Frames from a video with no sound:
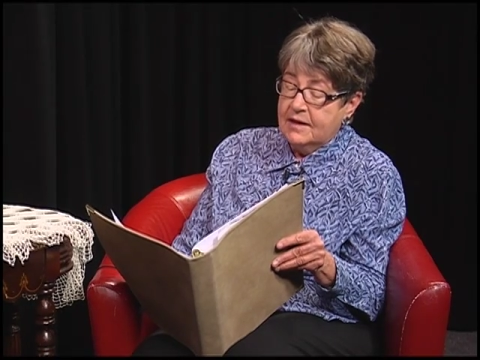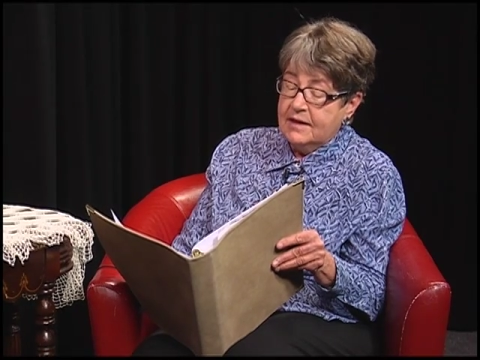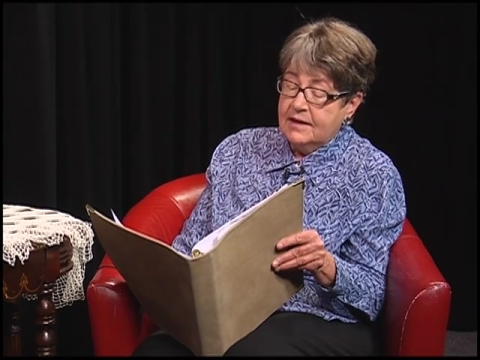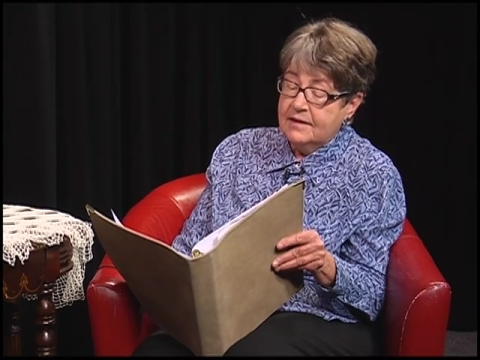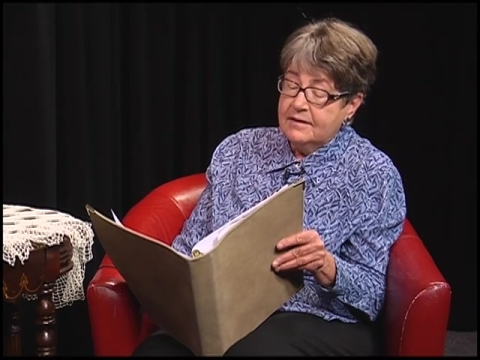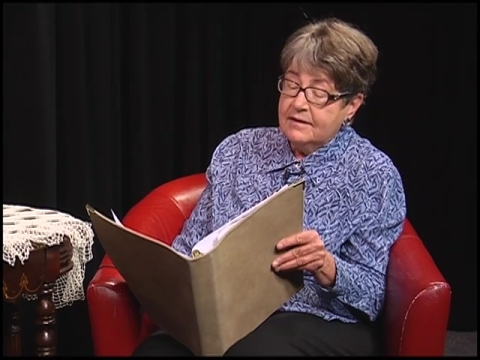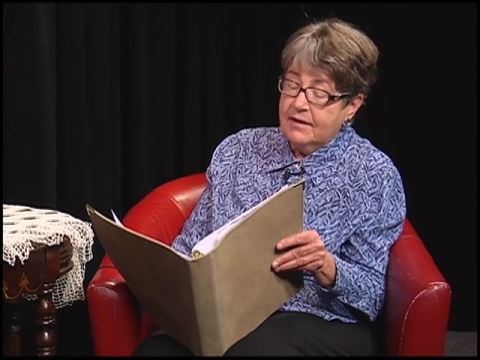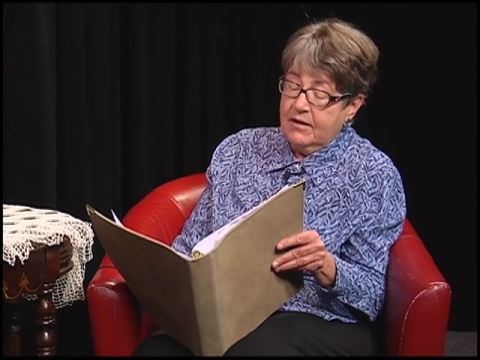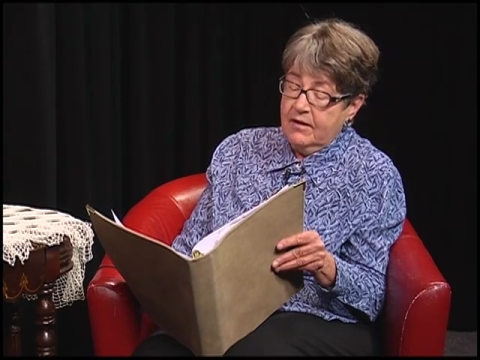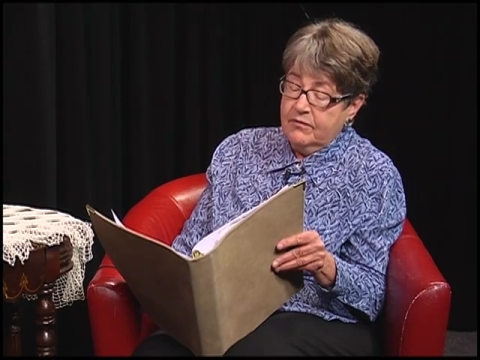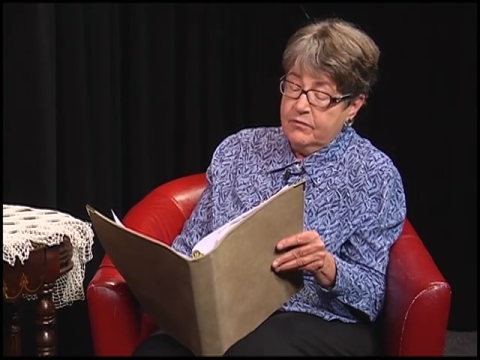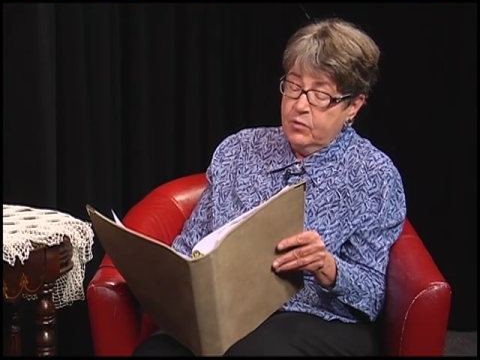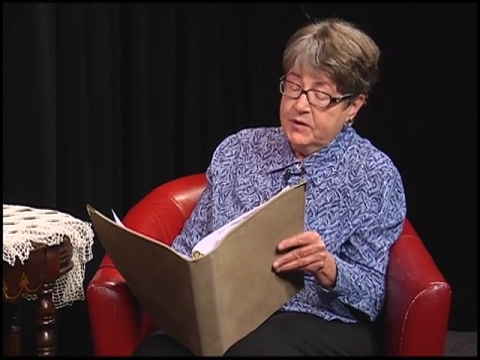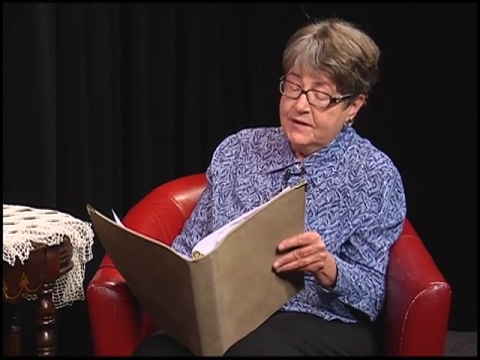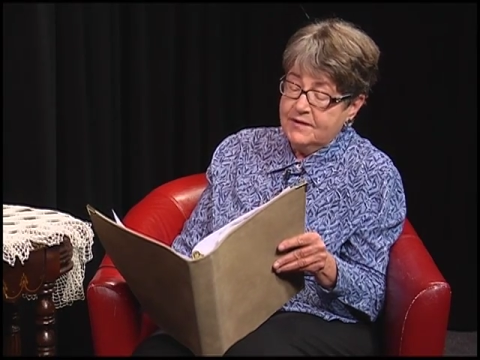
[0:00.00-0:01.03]
in love
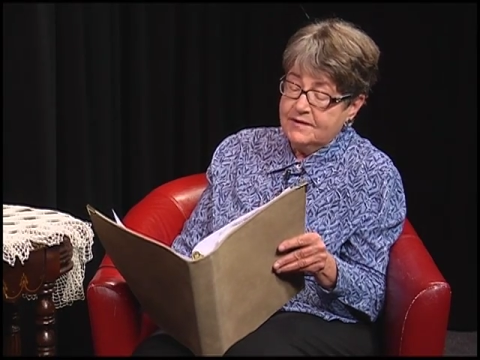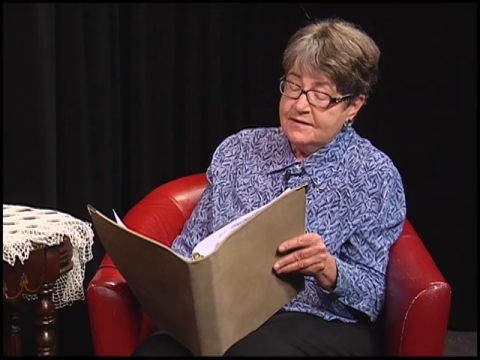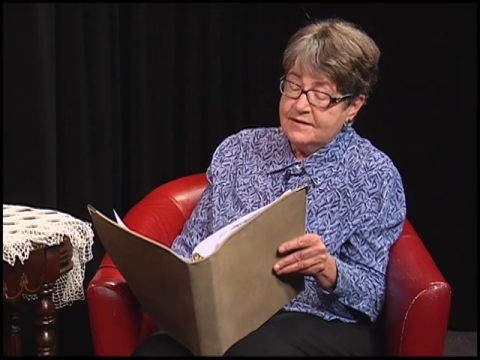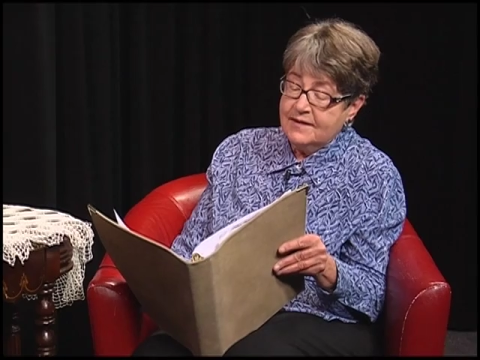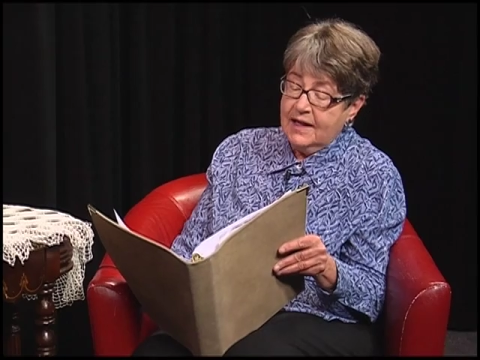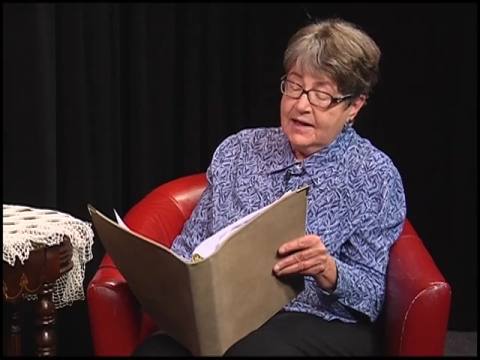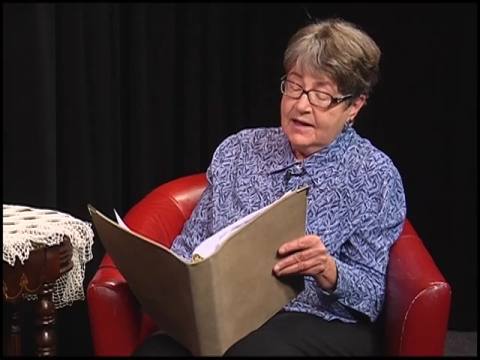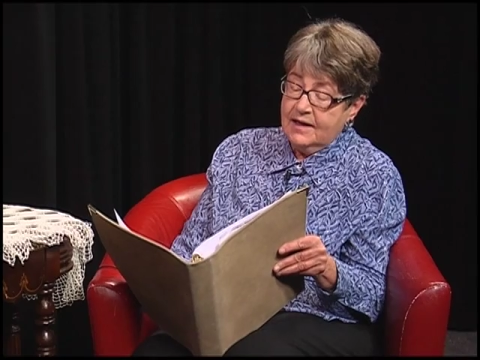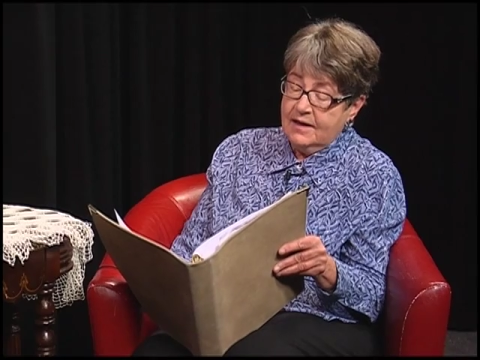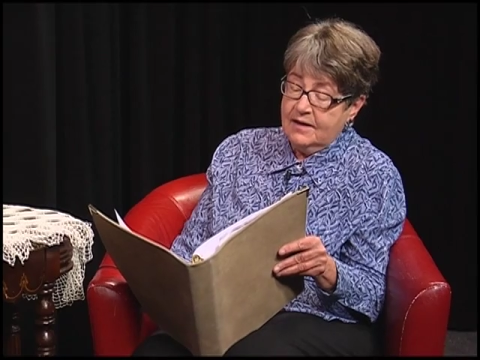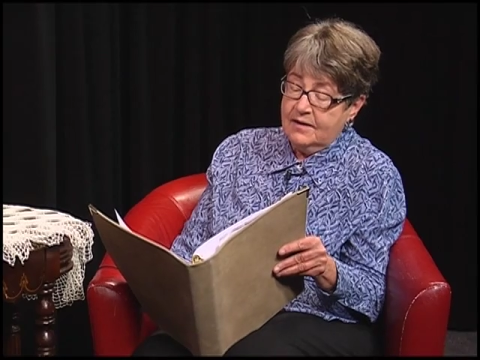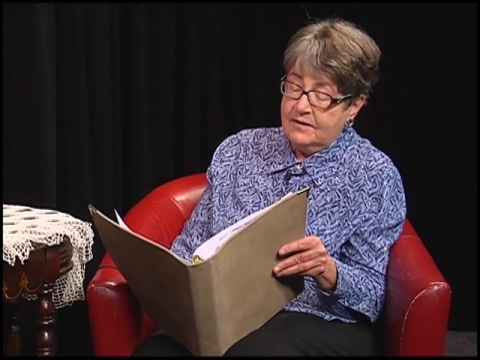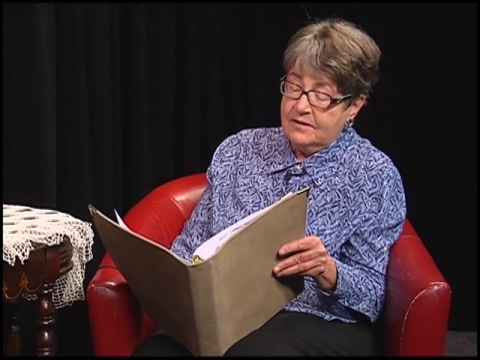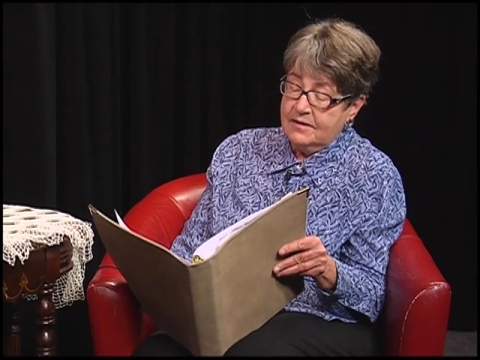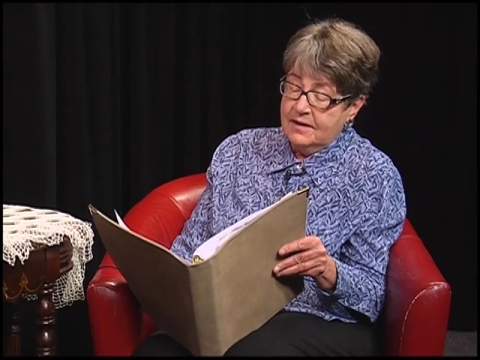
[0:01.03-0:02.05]
with
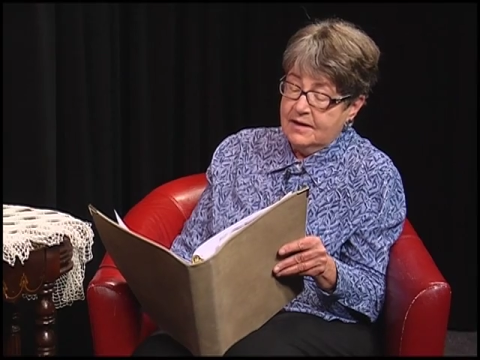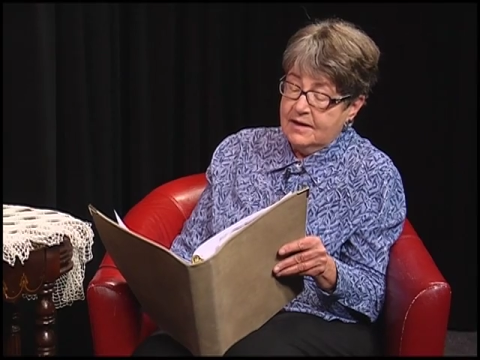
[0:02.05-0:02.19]
sand,